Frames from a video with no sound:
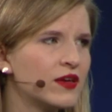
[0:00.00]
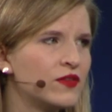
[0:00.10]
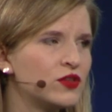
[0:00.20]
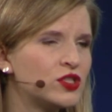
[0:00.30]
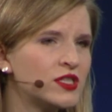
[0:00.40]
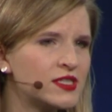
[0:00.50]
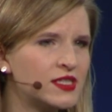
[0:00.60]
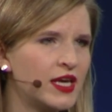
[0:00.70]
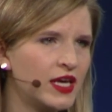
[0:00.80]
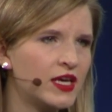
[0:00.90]
If you're just
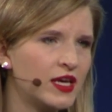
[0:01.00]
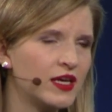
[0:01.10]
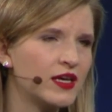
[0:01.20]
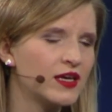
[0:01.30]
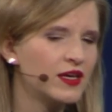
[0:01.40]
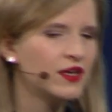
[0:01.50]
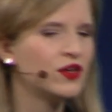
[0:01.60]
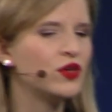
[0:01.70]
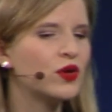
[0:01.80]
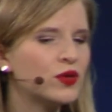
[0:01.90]
taking,
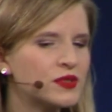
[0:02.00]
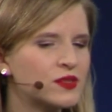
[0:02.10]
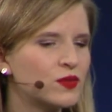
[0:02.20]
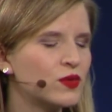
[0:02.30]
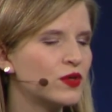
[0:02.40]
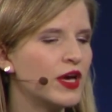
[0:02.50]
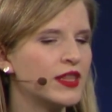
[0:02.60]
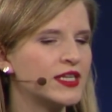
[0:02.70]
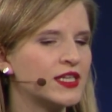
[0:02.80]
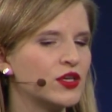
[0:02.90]
you go to a school and
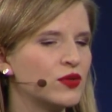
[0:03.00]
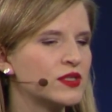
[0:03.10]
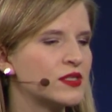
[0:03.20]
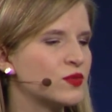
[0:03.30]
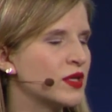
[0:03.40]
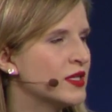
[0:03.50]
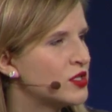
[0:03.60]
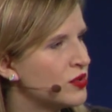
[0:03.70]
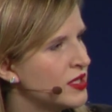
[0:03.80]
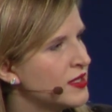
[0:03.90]
they tell you this is what
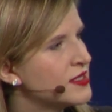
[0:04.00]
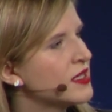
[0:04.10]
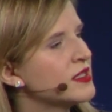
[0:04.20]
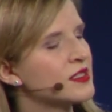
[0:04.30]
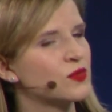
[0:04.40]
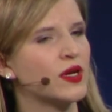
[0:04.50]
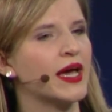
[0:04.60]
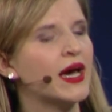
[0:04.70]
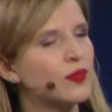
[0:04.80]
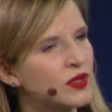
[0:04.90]
history is, and this is what
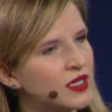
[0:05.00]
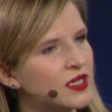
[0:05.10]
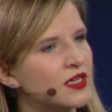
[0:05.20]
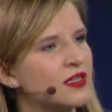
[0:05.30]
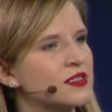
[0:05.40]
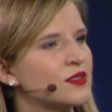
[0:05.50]
happened, and these are the